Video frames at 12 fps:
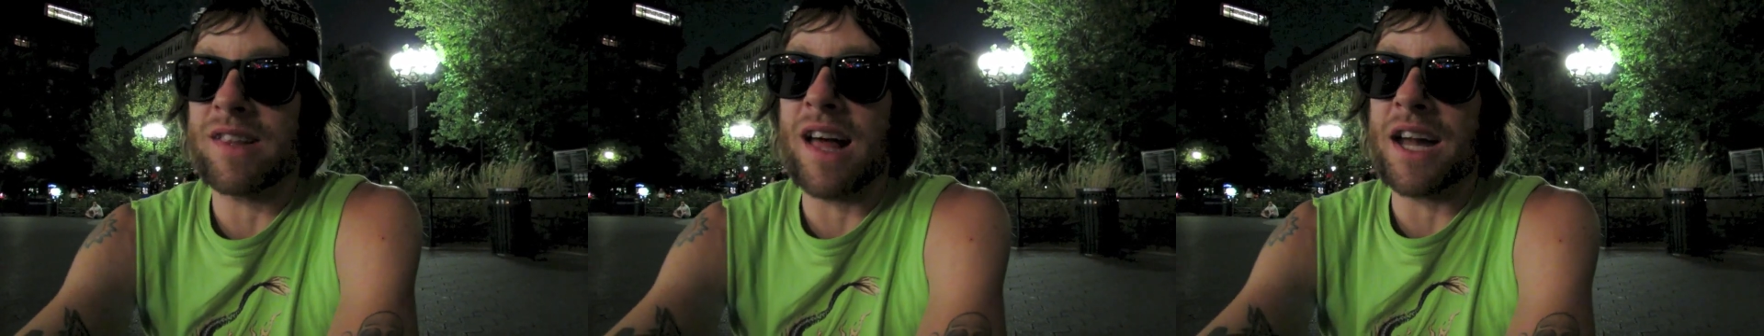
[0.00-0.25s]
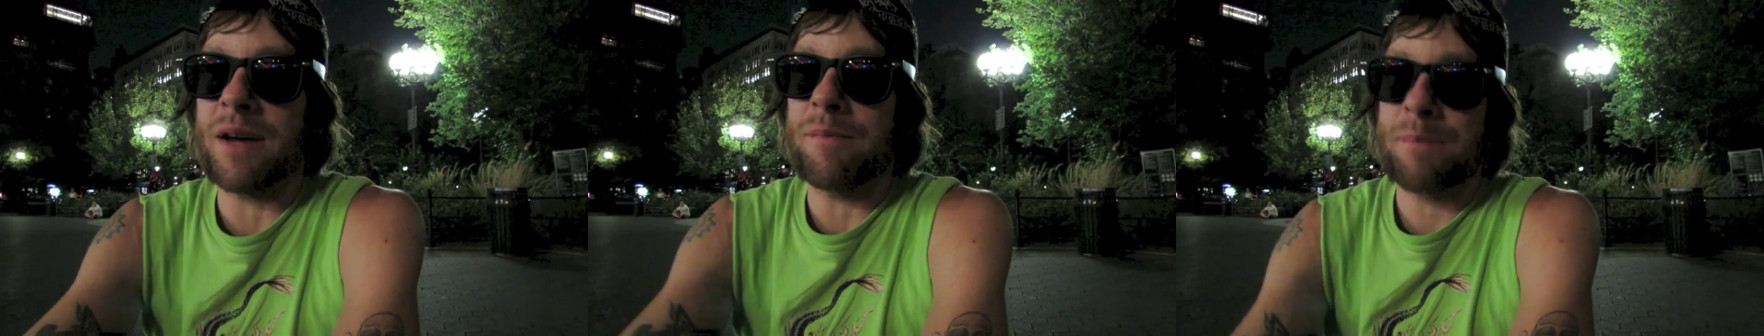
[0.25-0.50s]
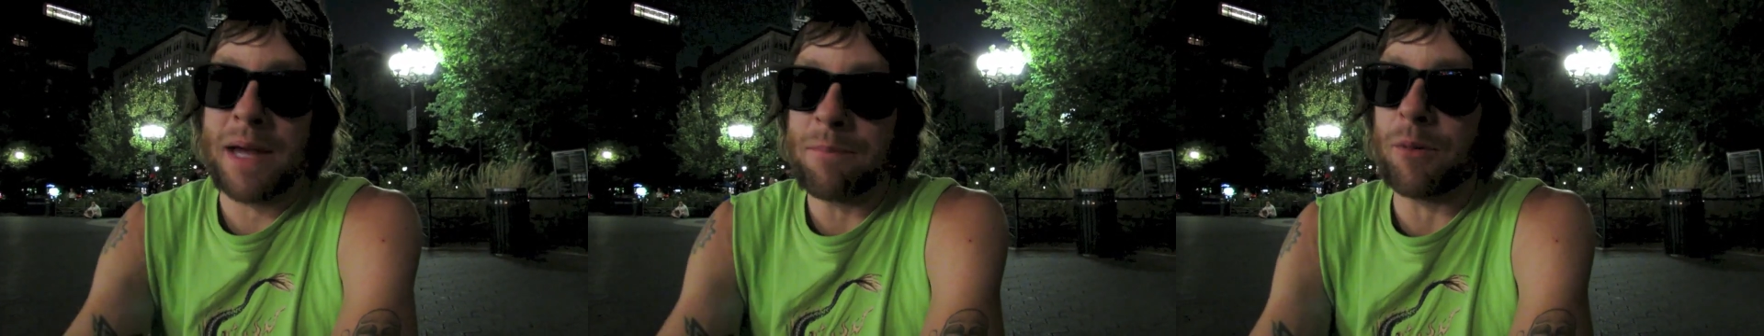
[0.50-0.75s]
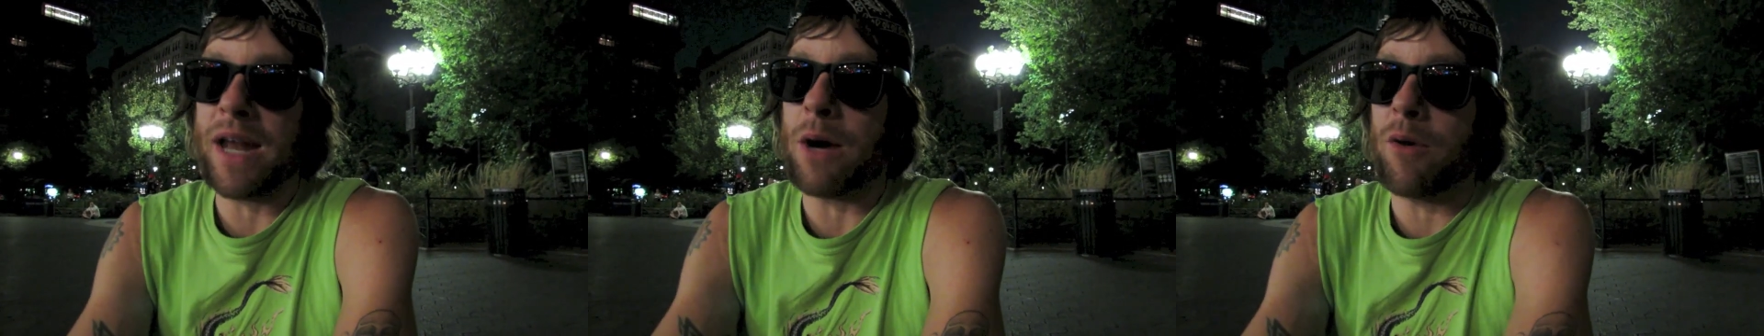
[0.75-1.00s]
a lot of
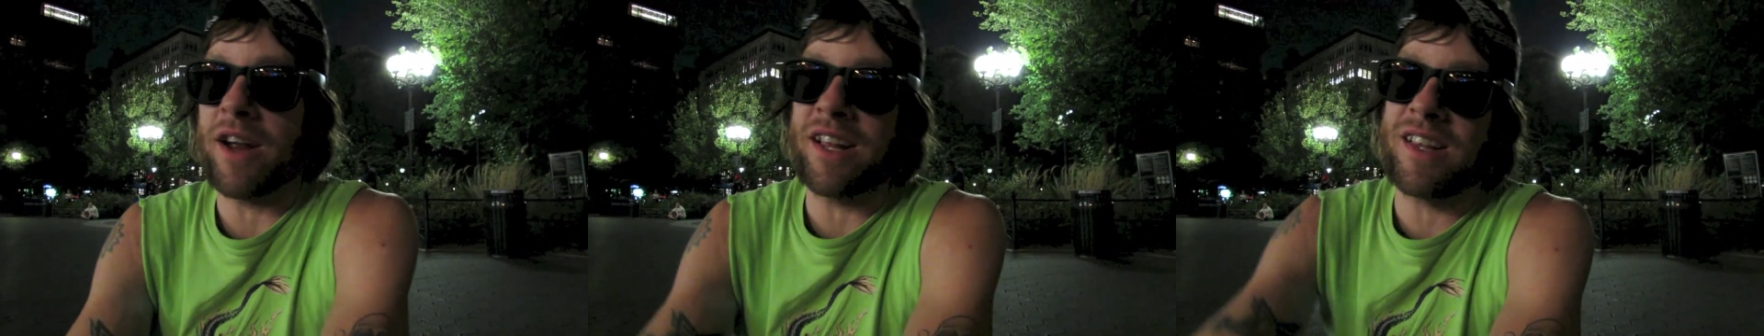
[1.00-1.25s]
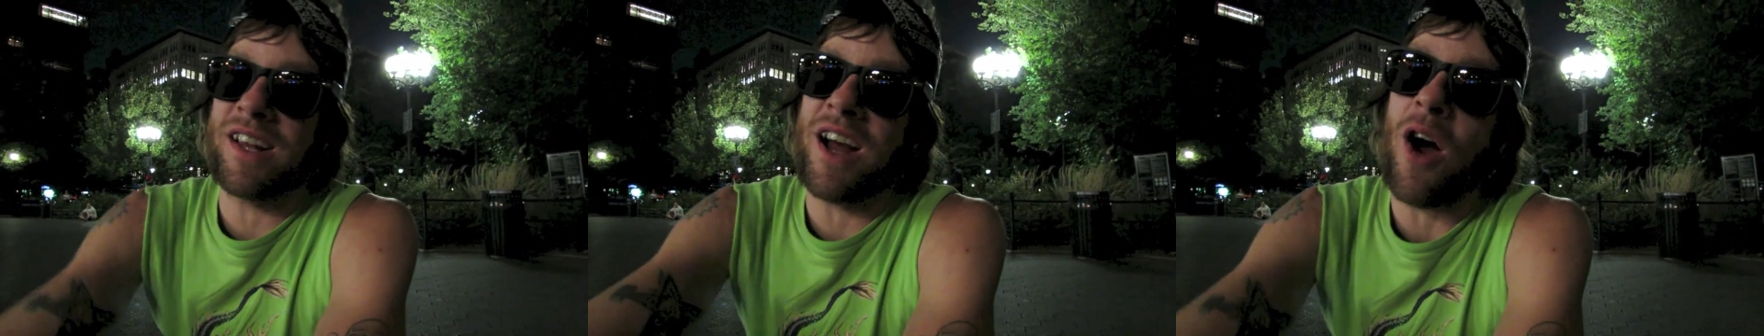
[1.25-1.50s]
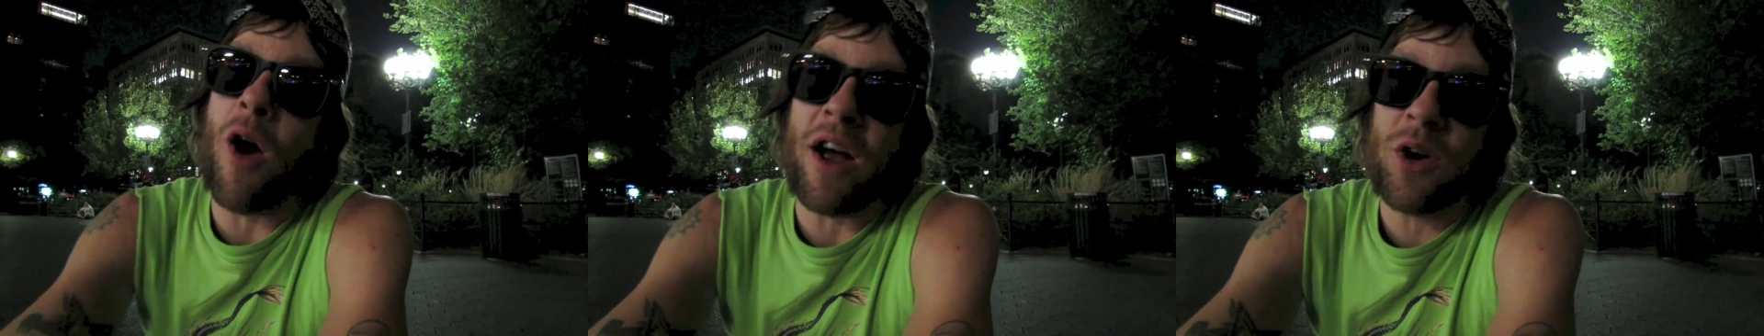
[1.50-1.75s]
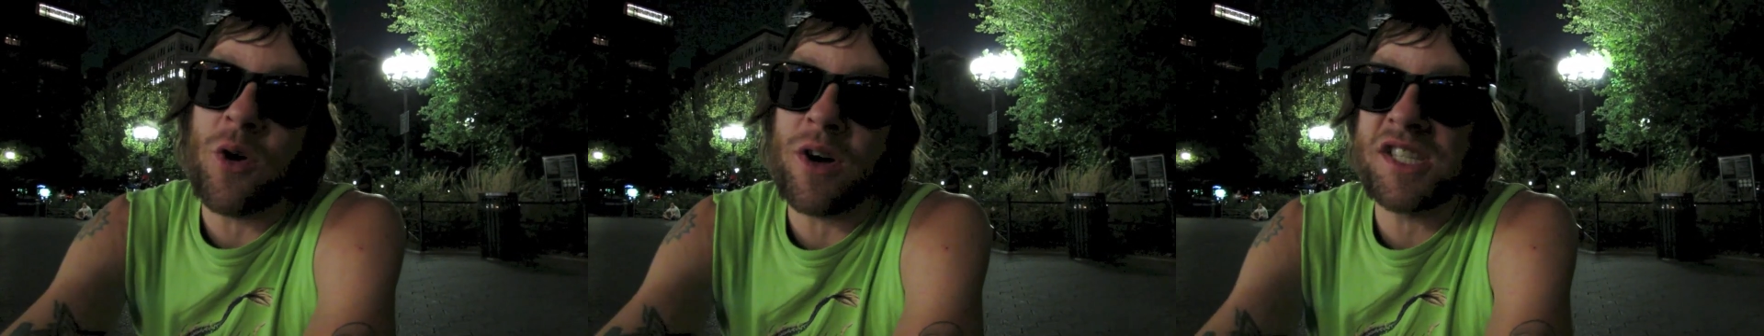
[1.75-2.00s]
people that were into the
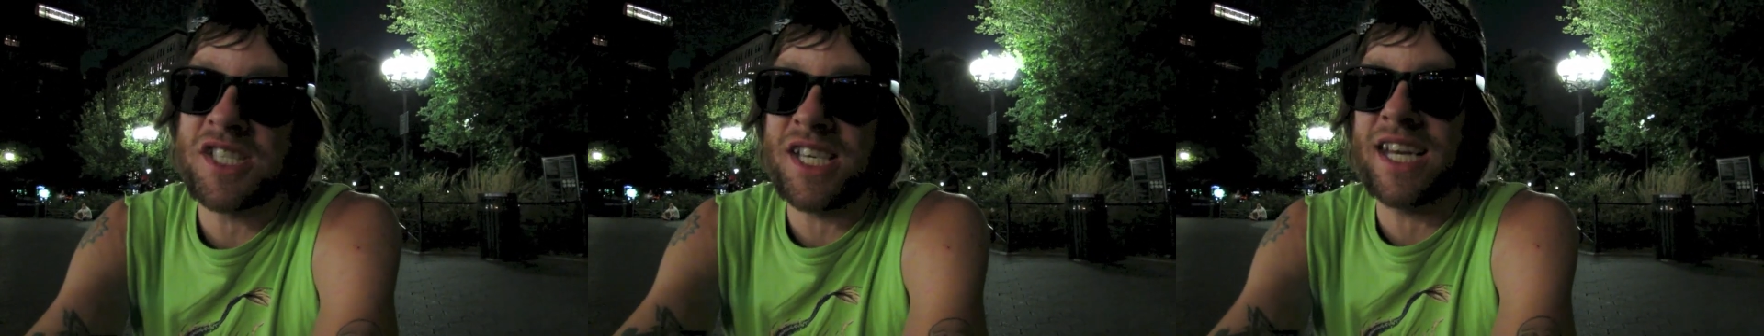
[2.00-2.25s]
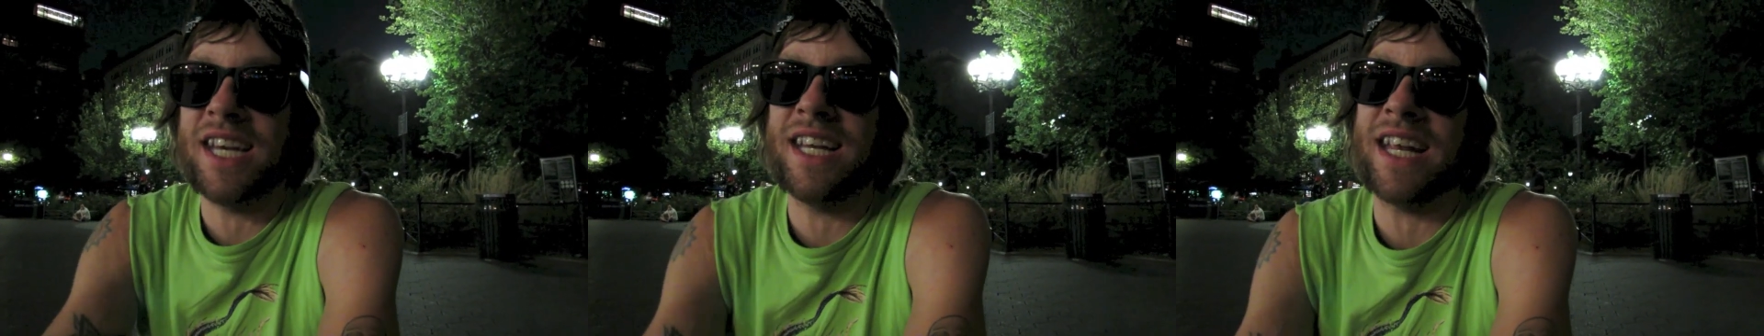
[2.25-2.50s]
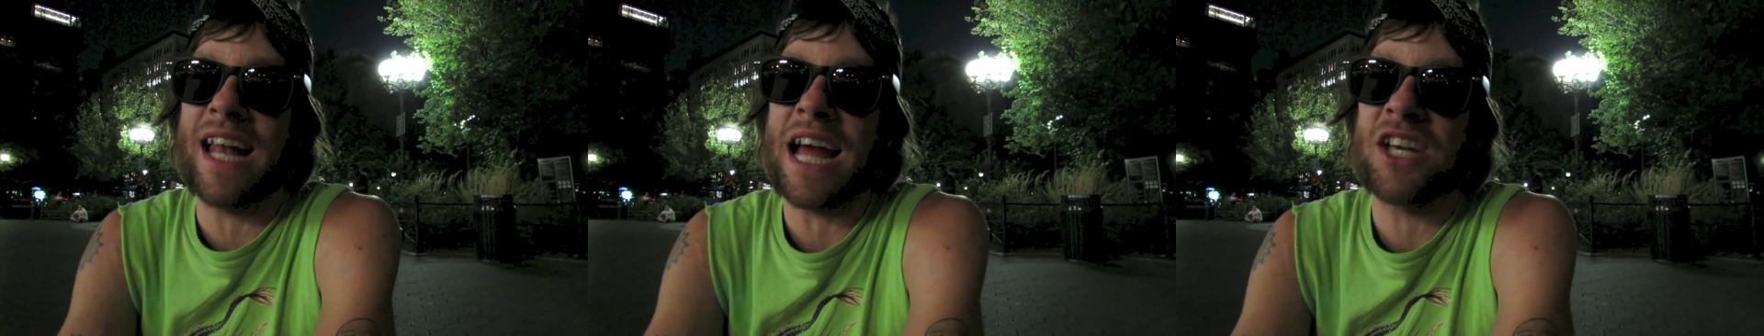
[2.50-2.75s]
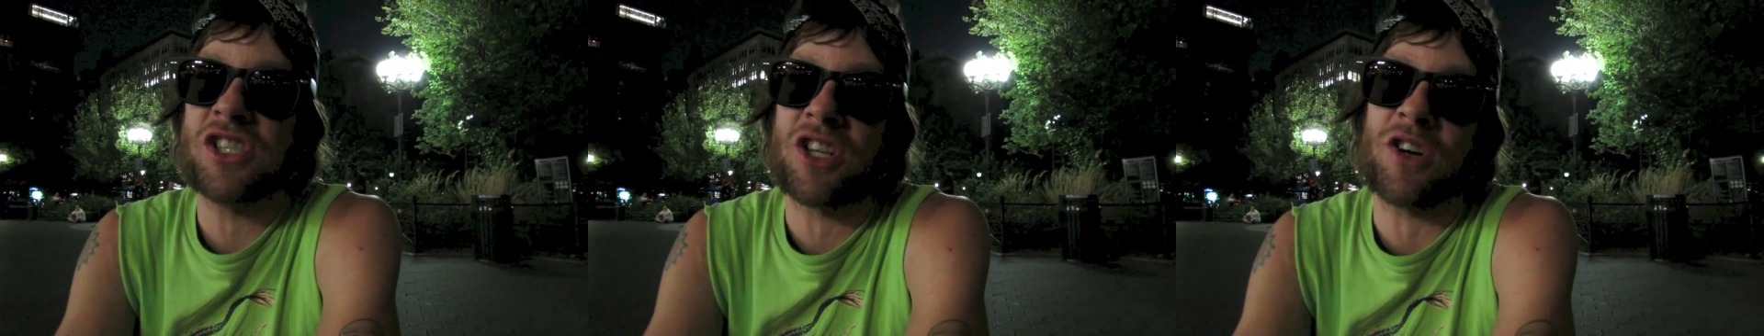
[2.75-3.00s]
hardcore scene, and I
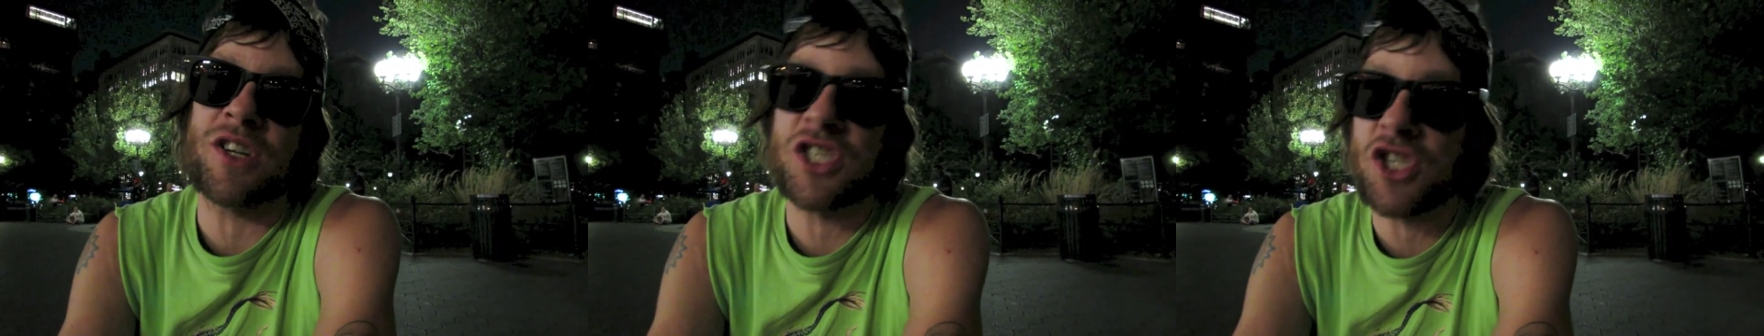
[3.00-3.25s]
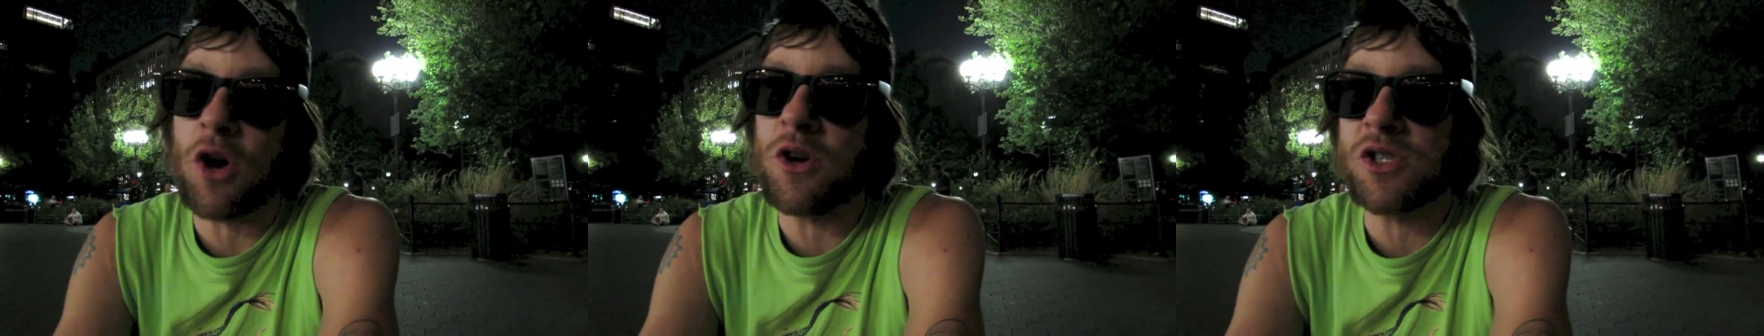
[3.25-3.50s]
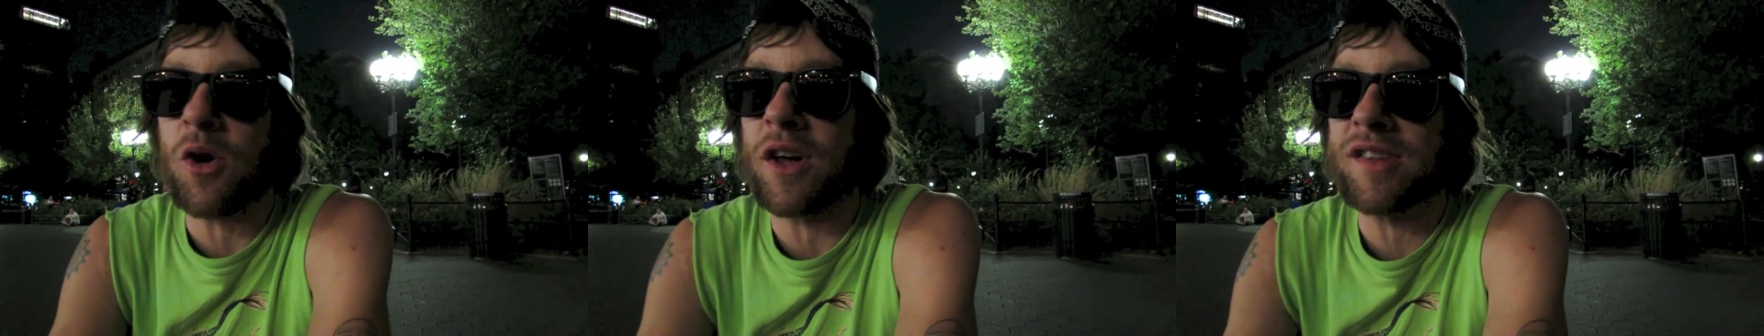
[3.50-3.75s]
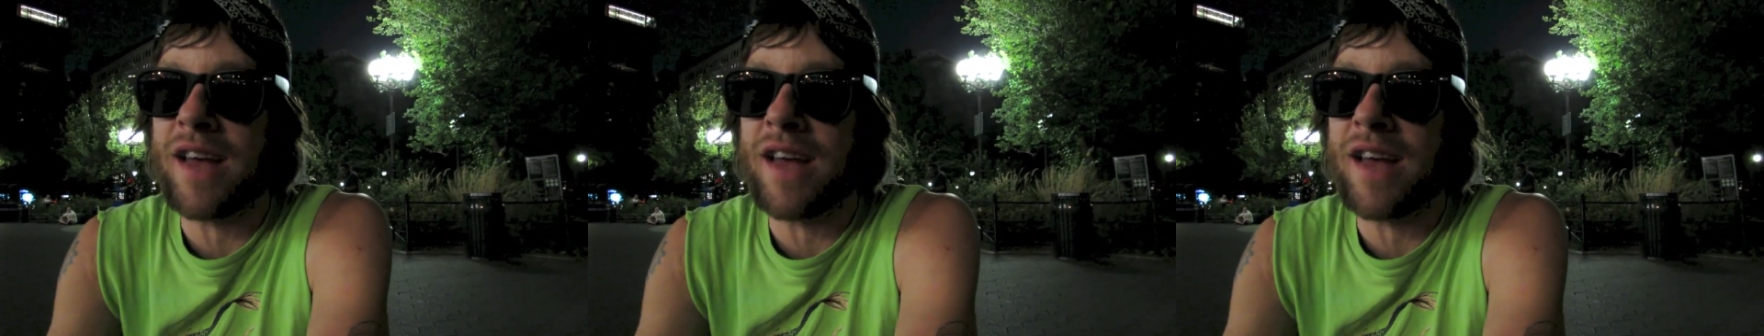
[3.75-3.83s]
used to go to shows all the